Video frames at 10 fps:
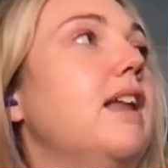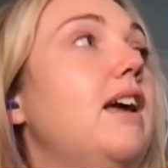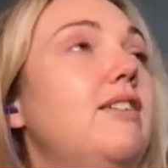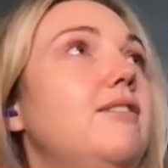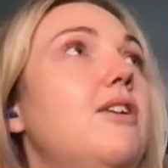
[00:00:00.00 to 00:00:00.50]

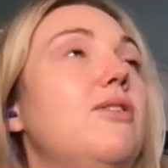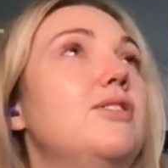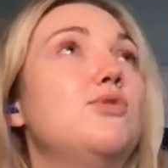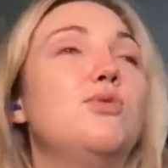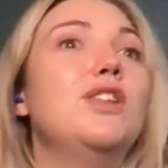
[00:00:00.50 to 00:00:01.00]
I don't know,
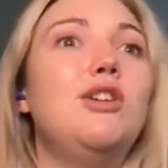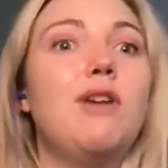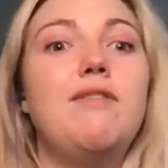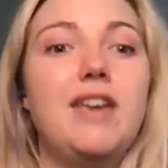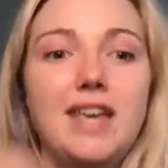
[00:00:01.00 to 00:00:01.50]
this really
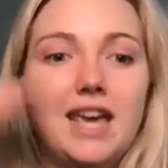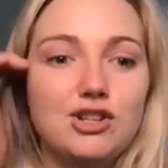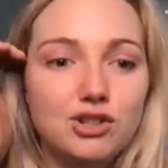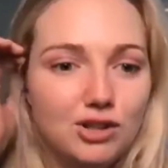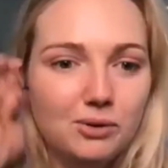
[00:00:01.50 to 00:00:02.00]
great
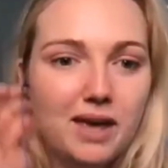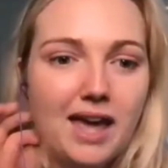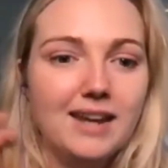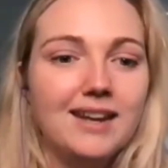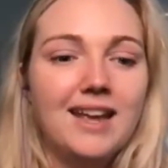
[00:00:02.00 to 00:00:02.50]
vacation you
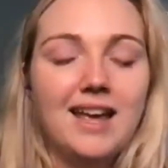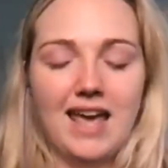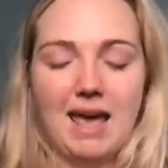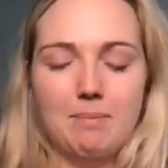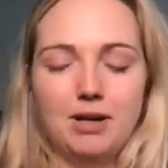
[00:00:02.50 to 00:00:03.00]
get,
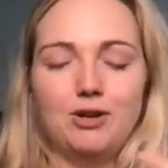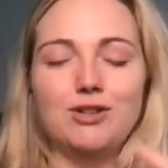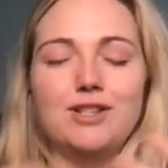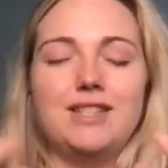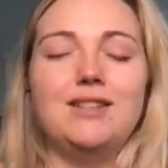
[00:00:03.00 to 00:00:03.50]
but
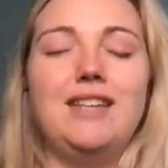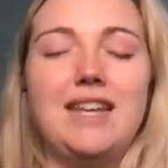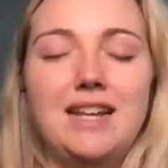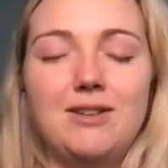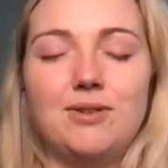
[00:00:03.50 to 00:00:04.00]
you're still
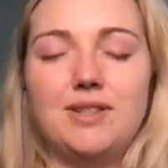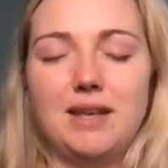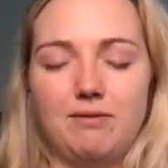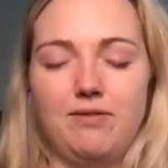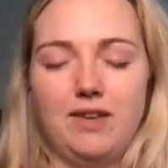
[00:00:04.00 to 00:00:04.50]
getting those
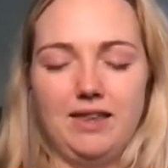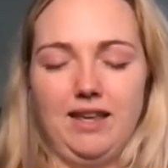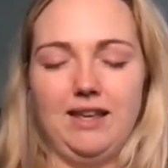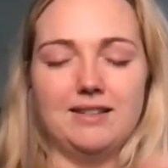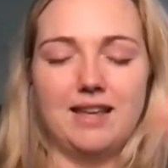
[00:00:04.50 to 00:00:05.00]
same
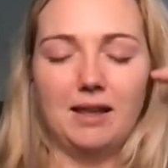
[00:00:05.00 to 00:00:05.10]
feelings.